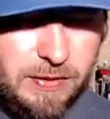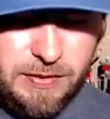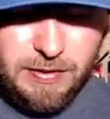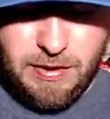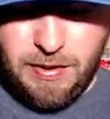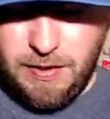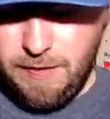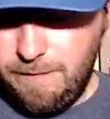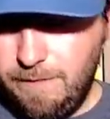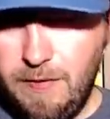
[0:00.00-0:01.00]

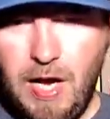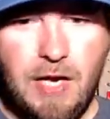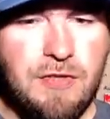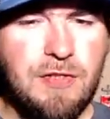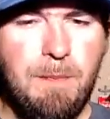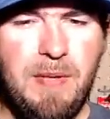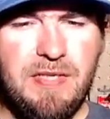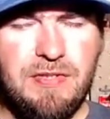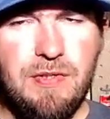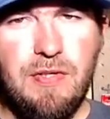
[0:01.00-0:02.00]
I use a
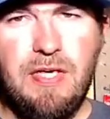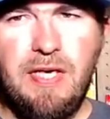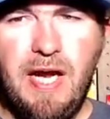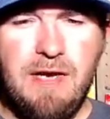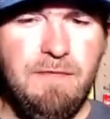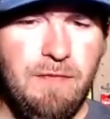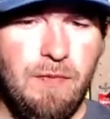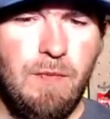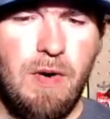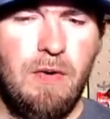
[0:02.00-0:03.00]
beast hook in 8 foot
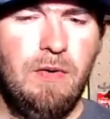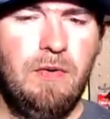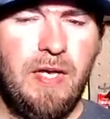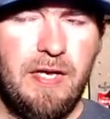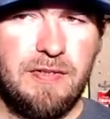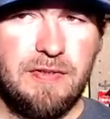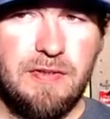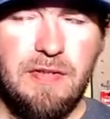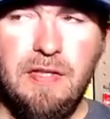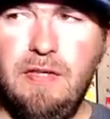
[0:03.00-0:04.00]
of water or less.
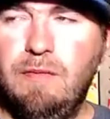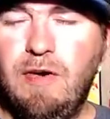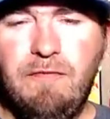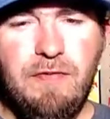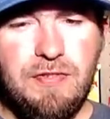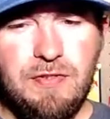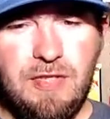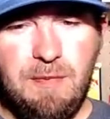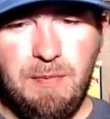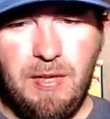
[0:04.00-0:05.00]
When I'm fishing
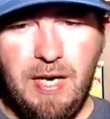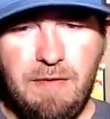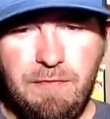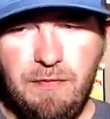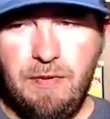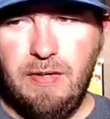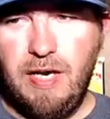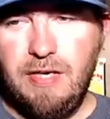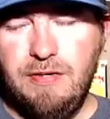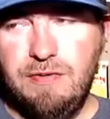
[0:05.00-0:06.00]
deeper than 8 foot,
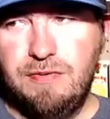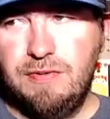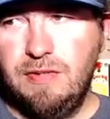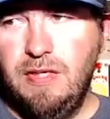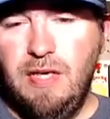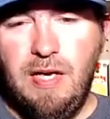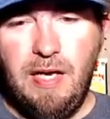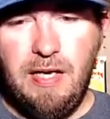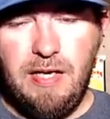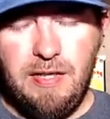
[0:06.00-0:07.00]
I just
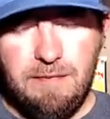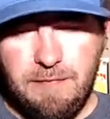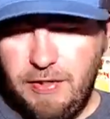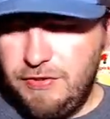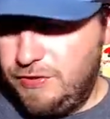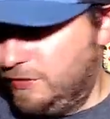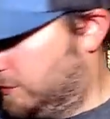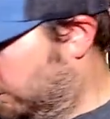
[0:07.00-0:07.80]
use